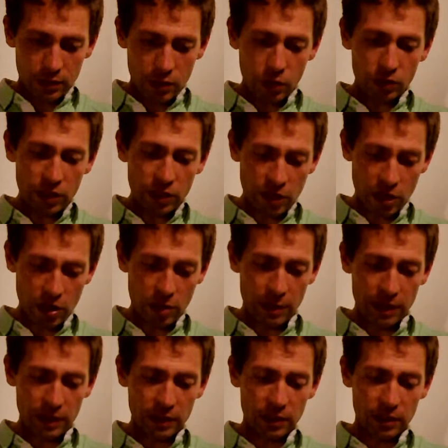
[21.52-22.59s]
God
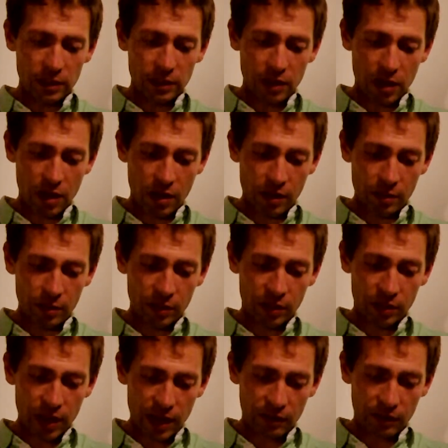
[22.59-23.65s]
determines the times
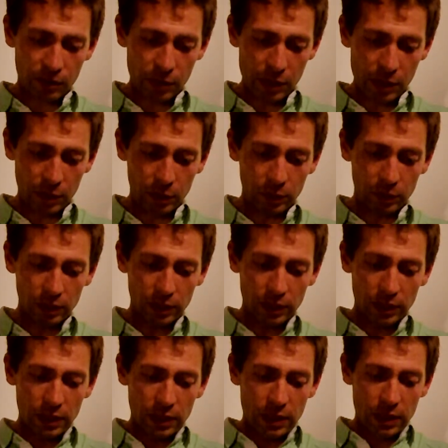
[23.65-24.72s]
set for people
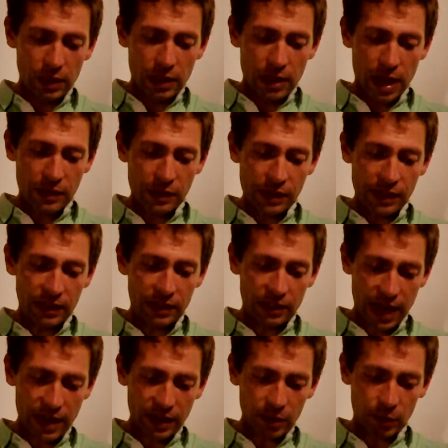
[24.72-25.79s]
and the
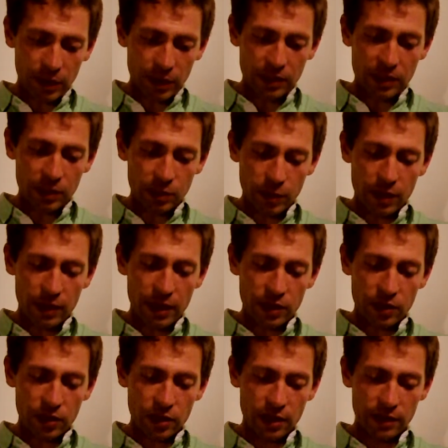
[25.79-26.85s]
exact places where they
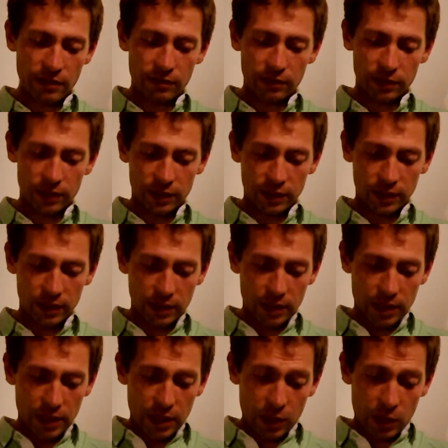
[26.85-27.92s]
should live.
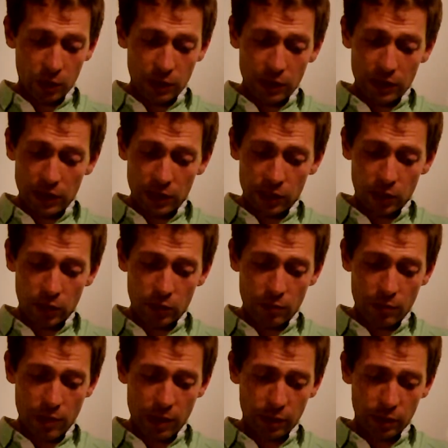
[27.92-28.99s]
God did this so
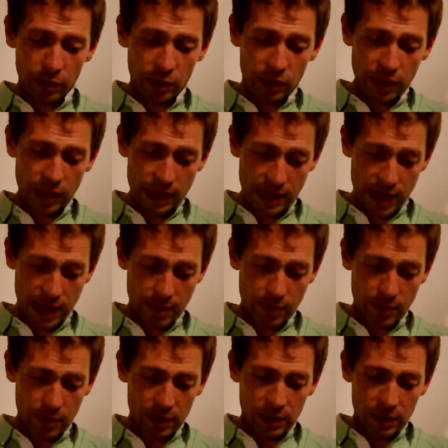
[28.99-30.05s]
that men would seek him
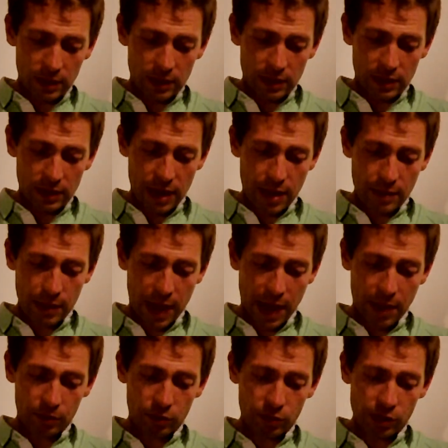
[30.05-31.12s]
and
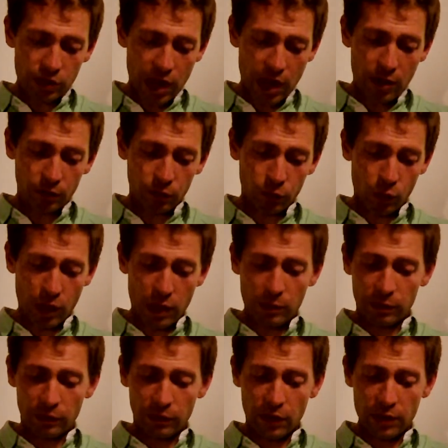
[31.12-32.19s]
perhaps reach out for him
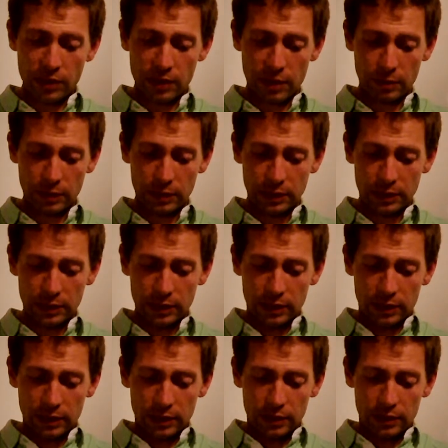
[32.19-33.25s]
and find him,
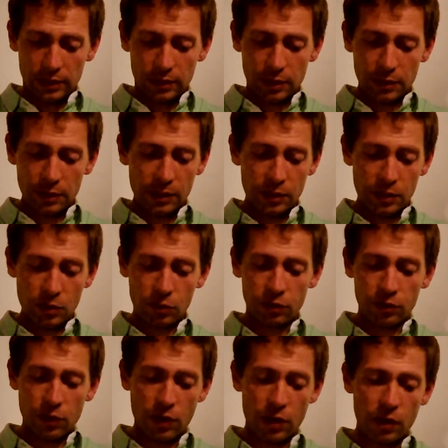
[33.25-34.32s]
though he is not
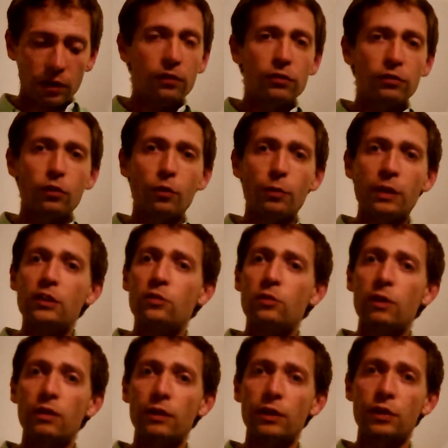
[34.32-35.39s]
far from each
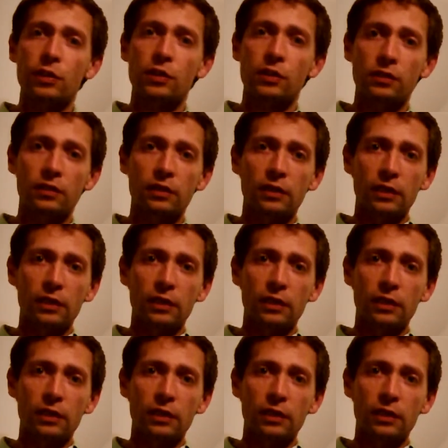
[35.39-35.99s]
one of us.